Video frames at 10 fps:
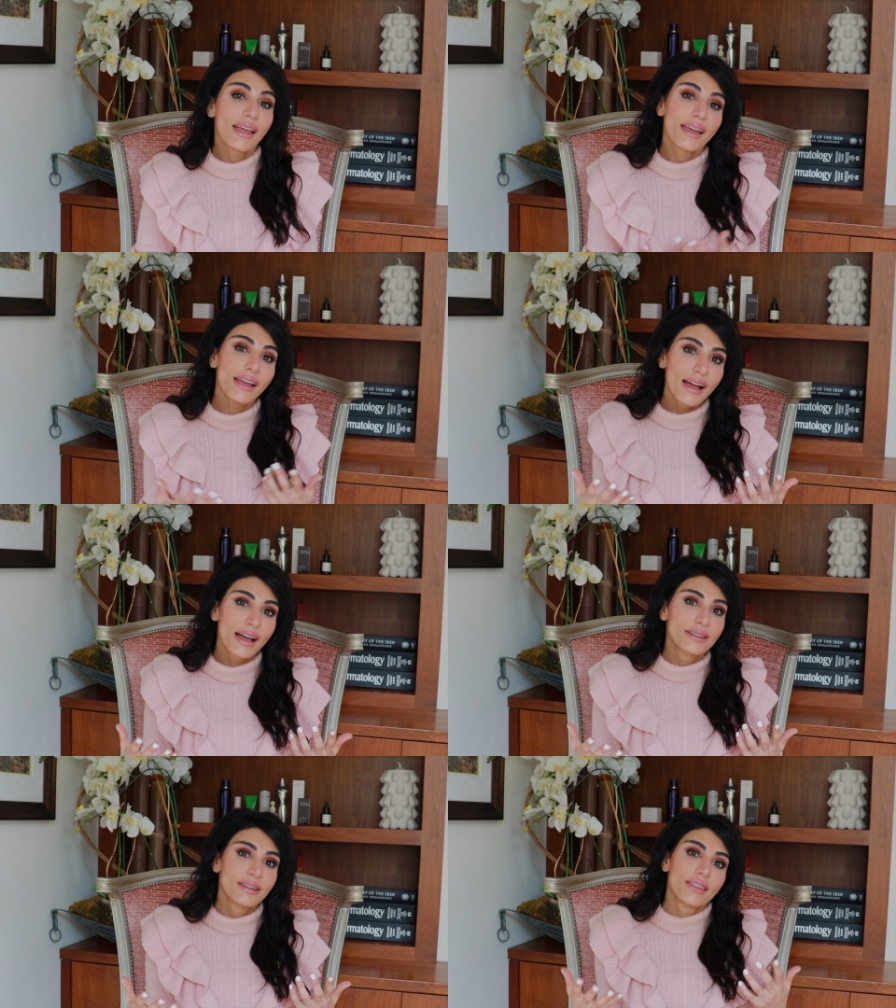
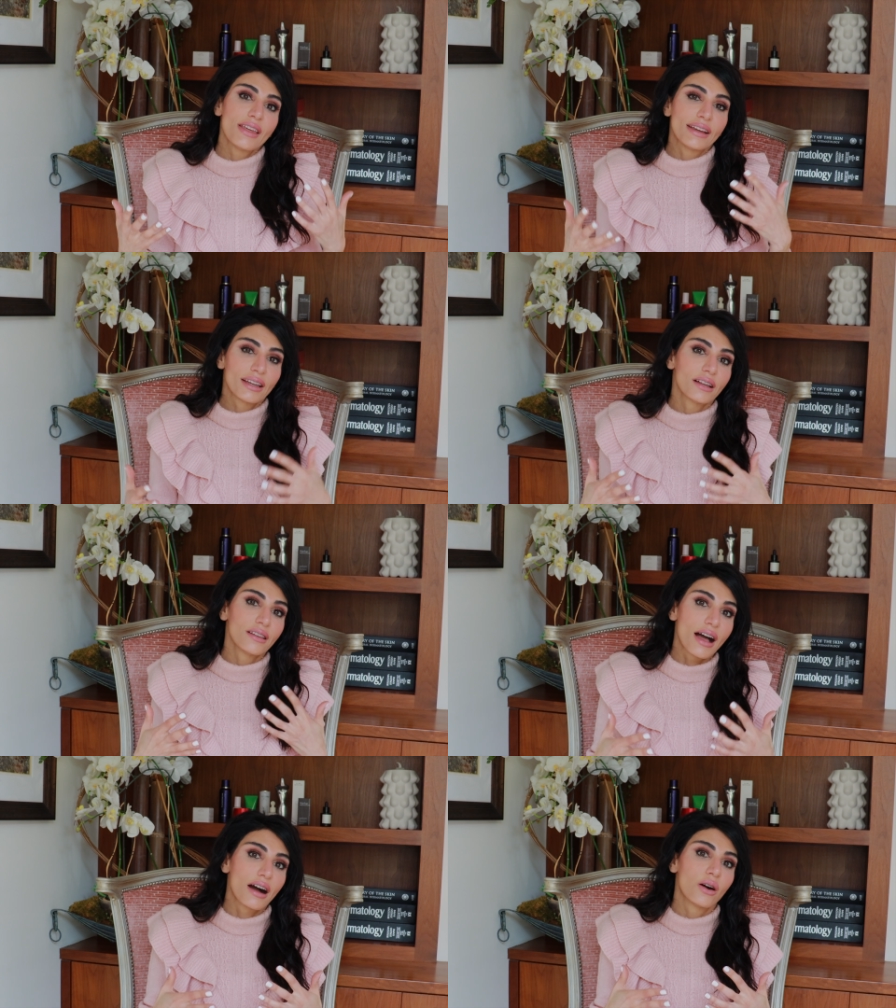and they can
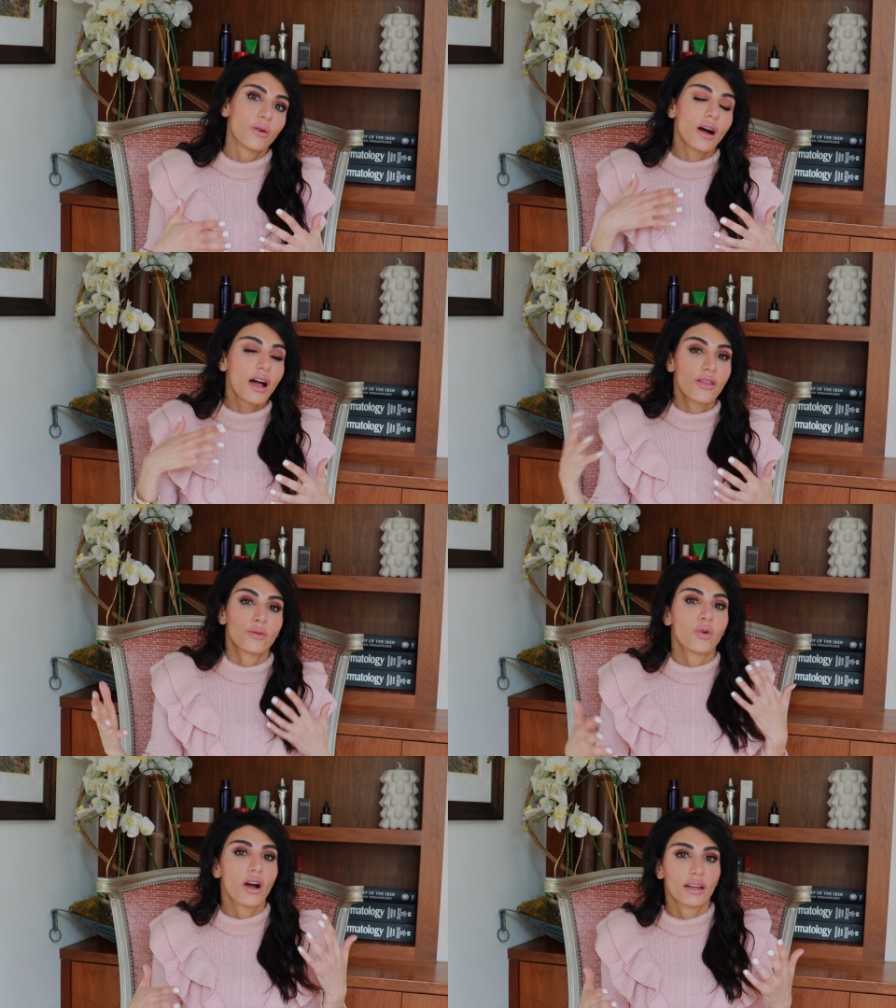allow other
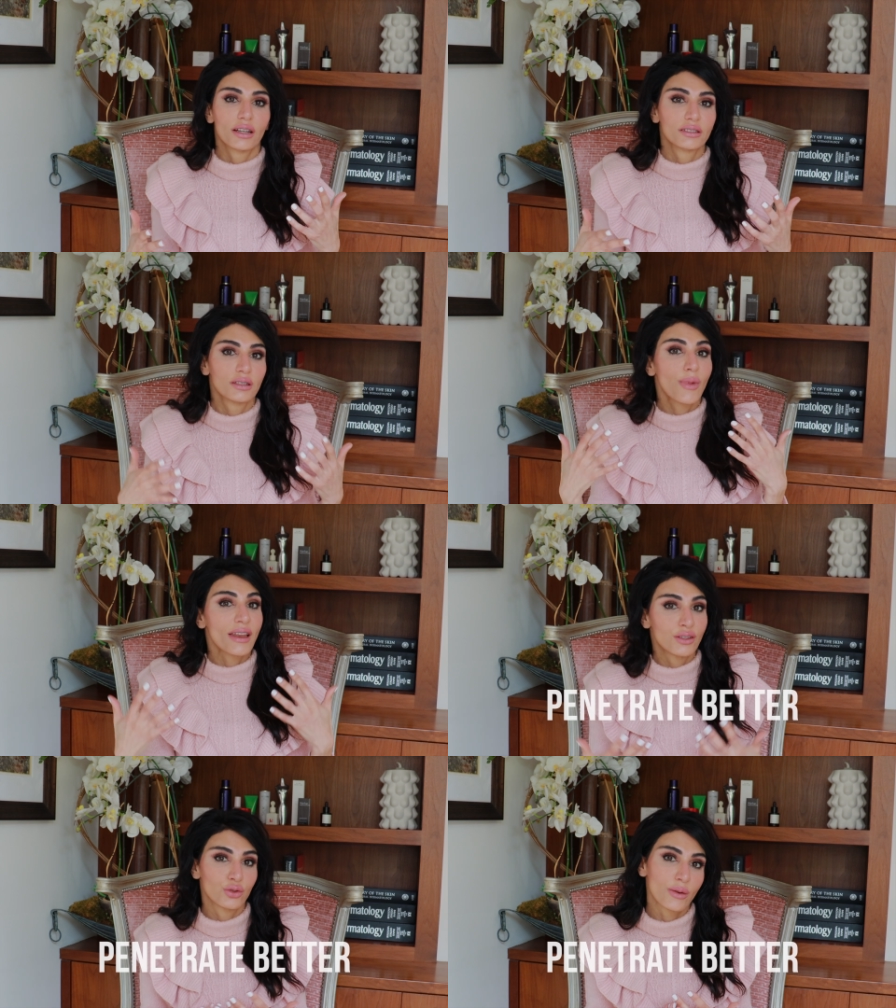products to
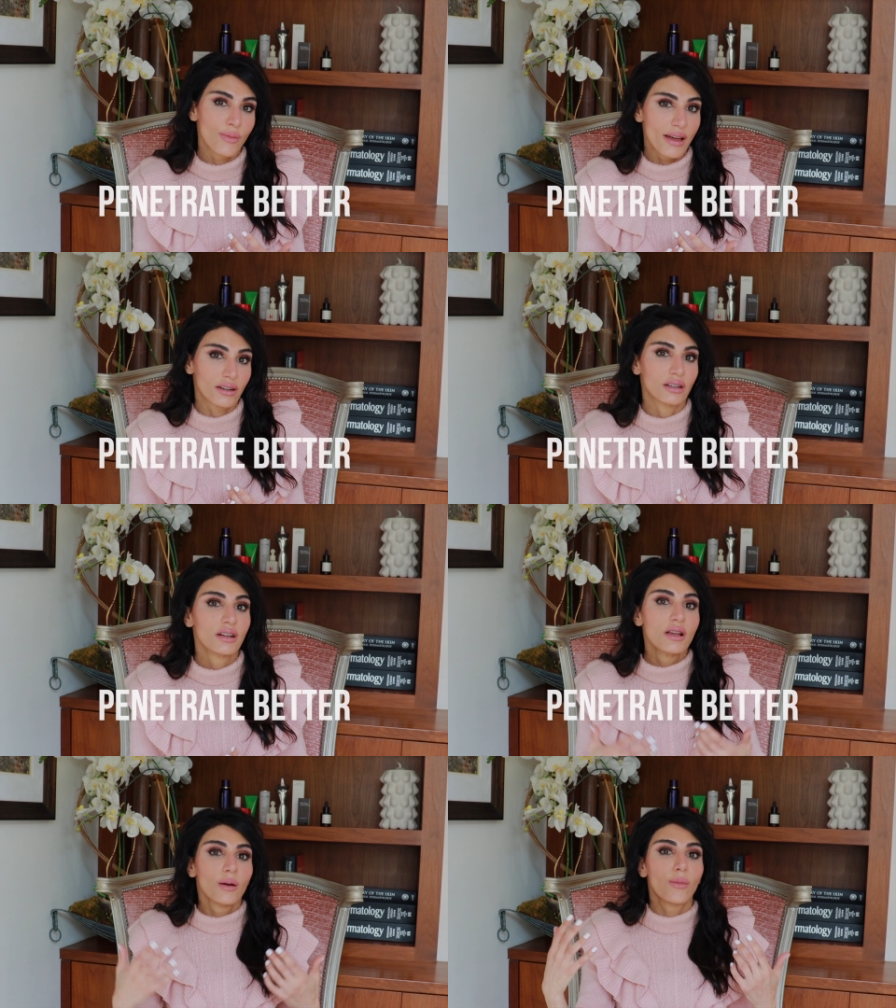penetrate better
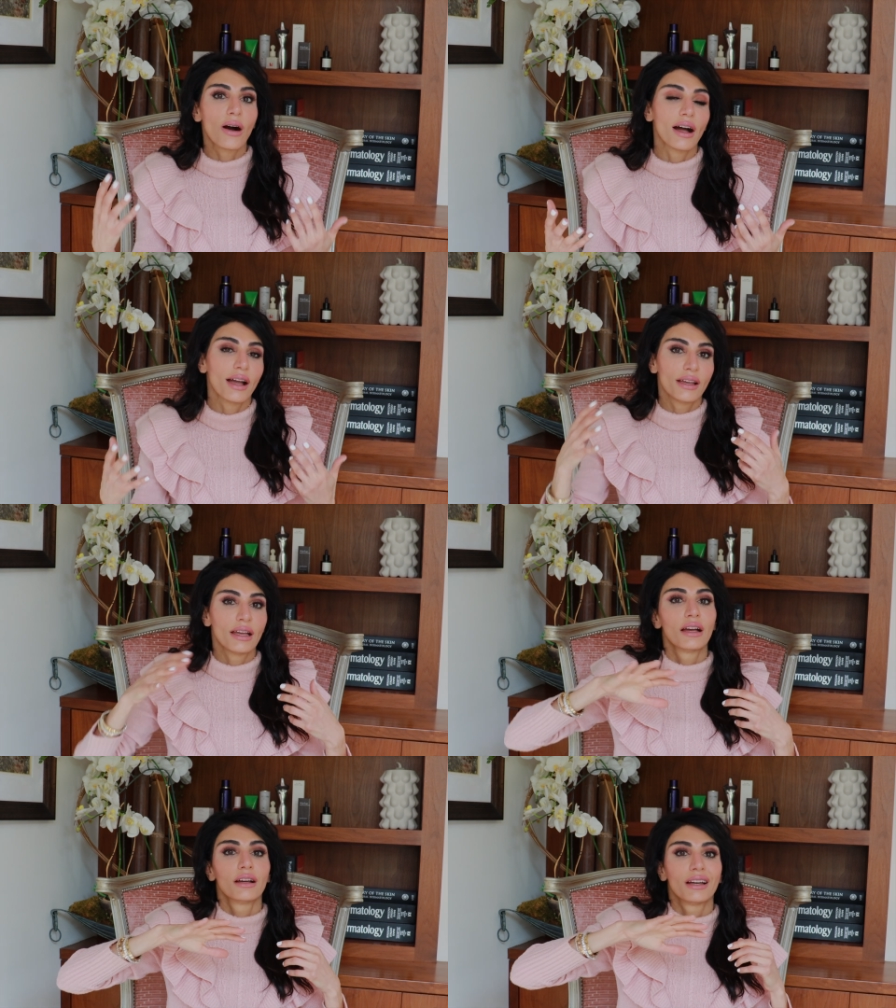
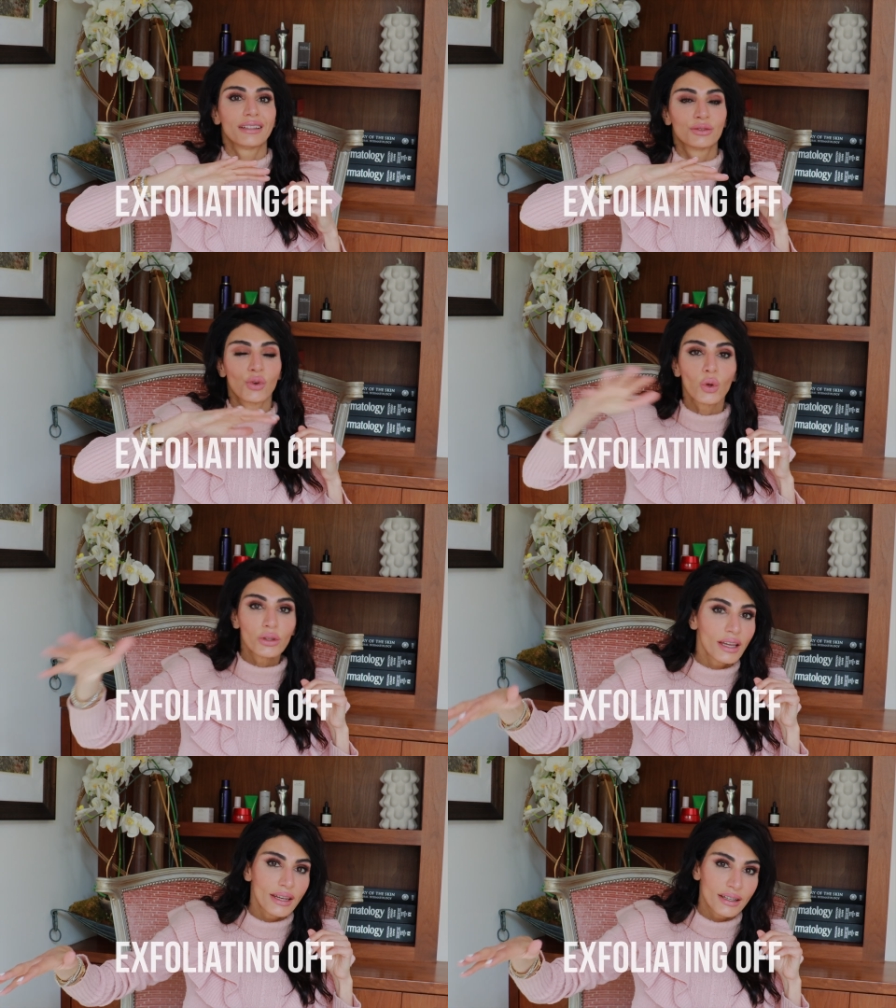by
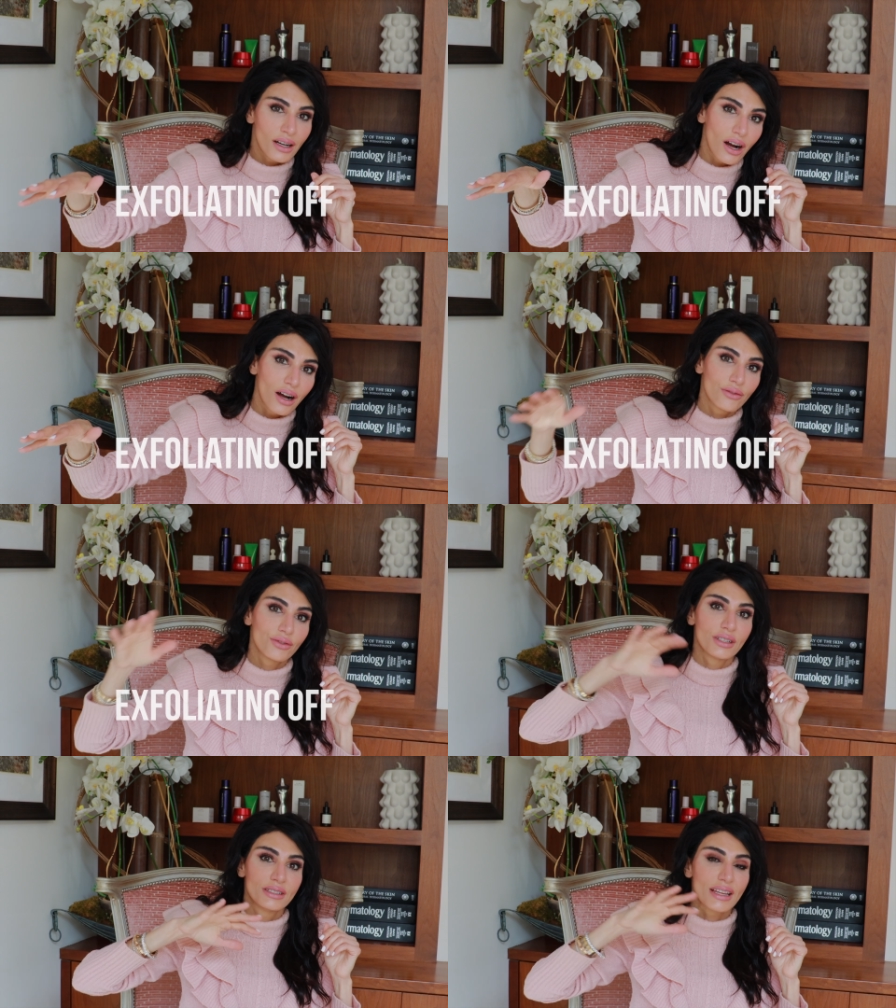exfoliating
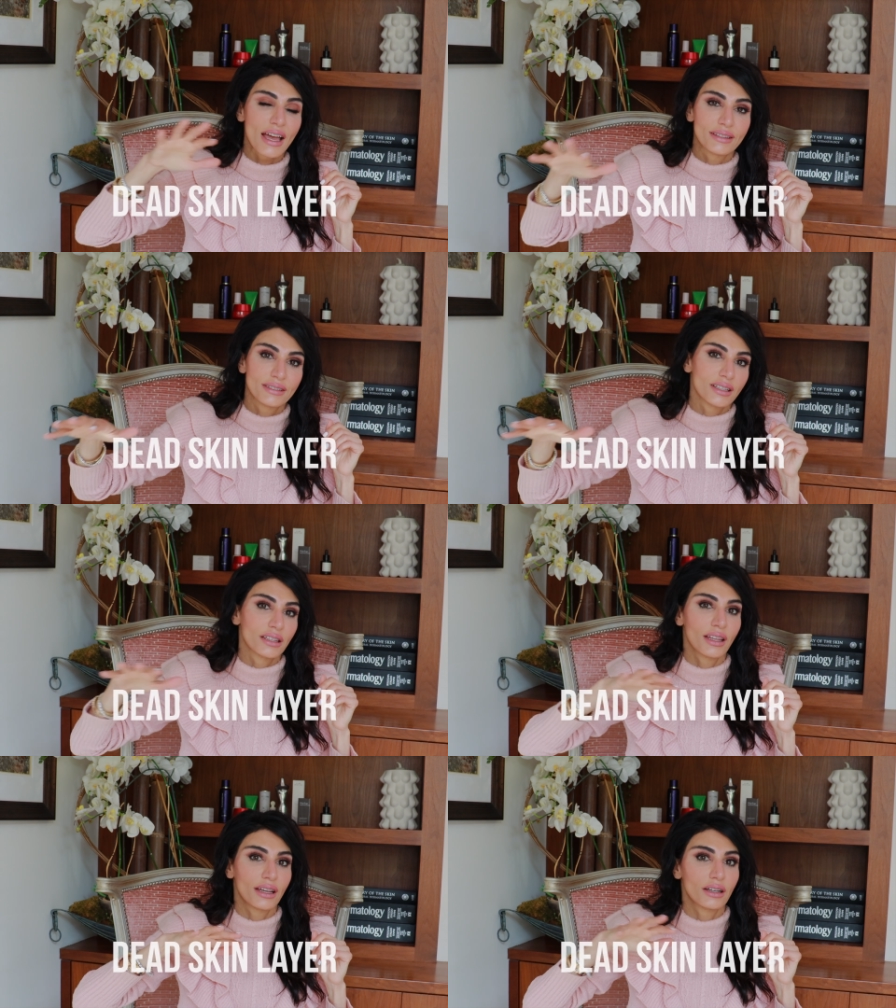off the dead
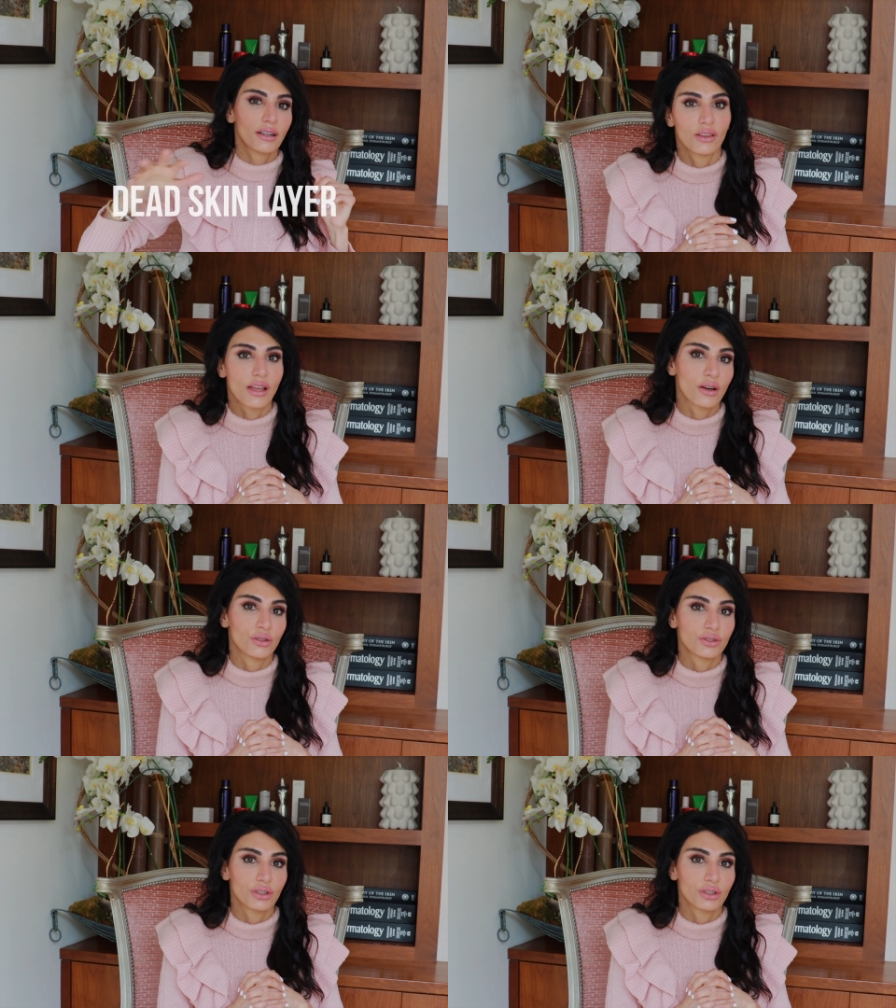skin layer on the outer